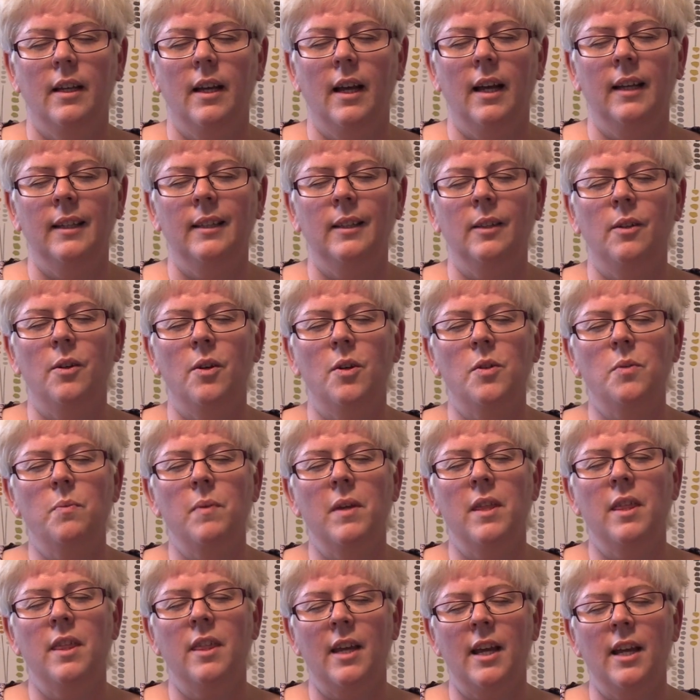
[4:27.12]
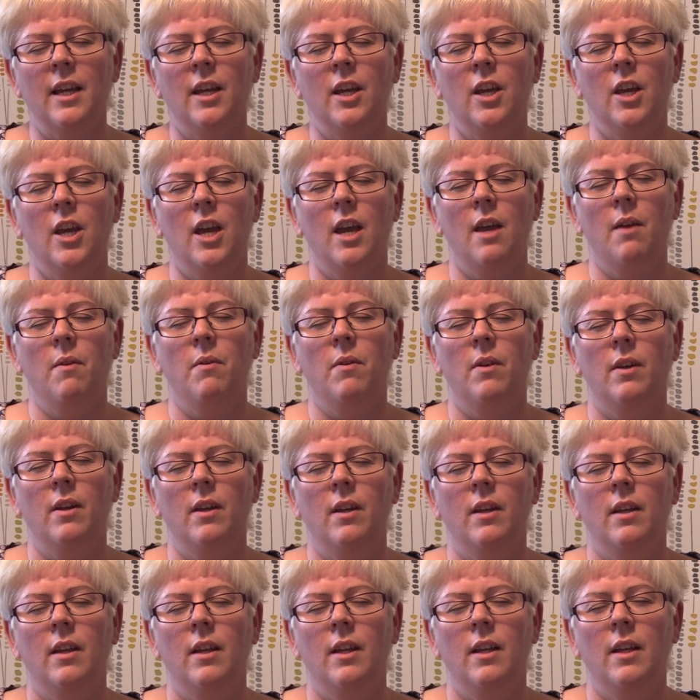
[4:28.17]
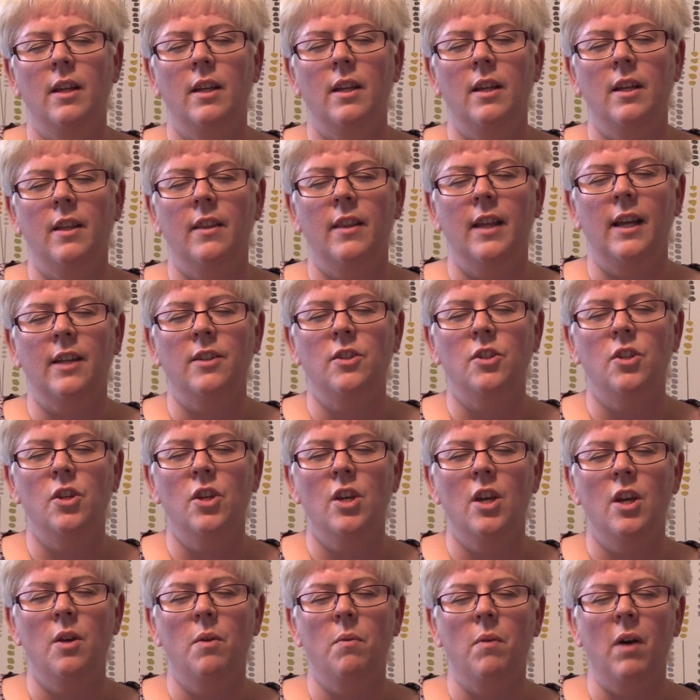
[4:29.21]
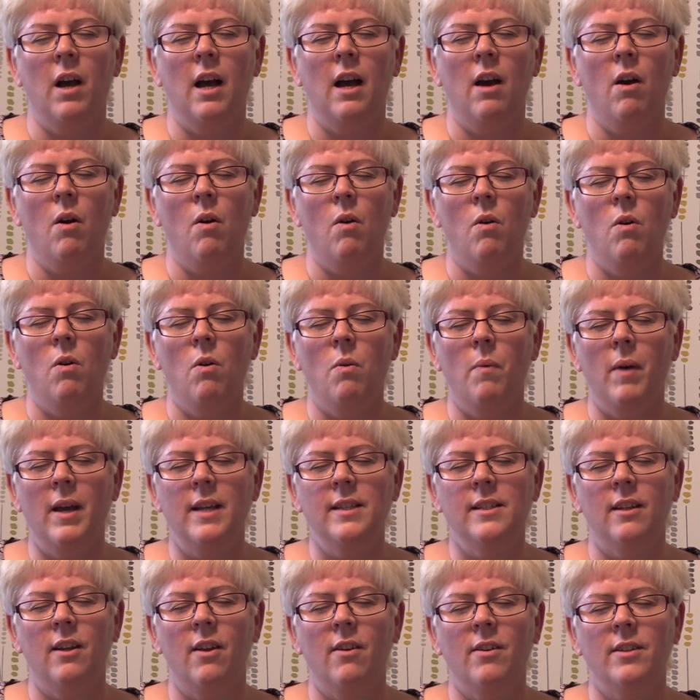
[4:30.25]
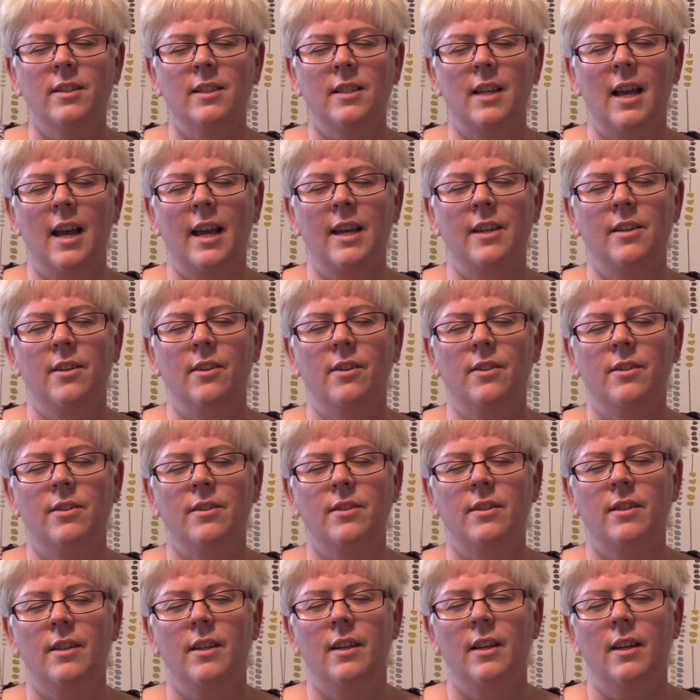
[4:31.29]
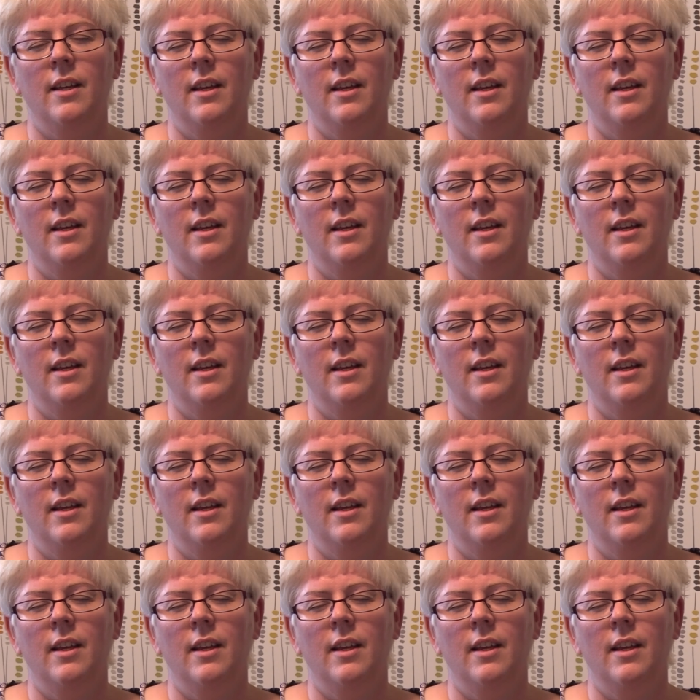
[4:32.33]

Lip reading: And Lord, we thank you that you are always alongside us